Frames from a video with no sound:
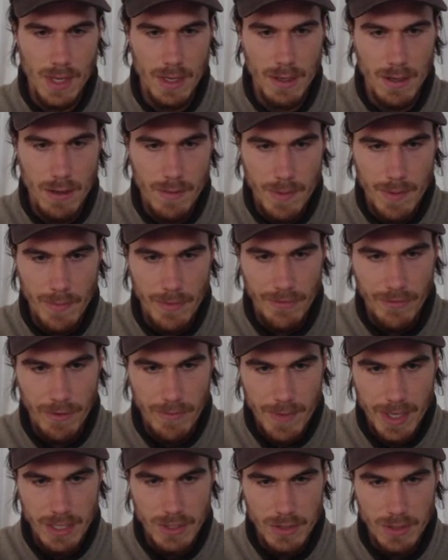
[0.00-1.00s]
I can't remember
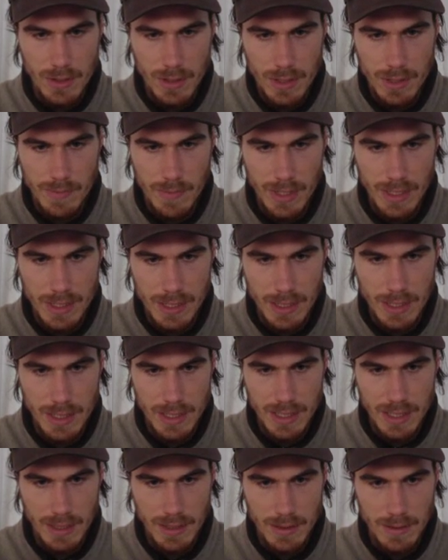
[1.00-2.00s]
if I mentioned those bits
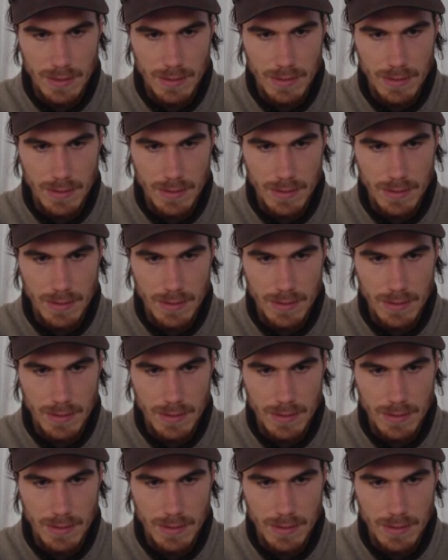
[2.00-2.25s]
earlier.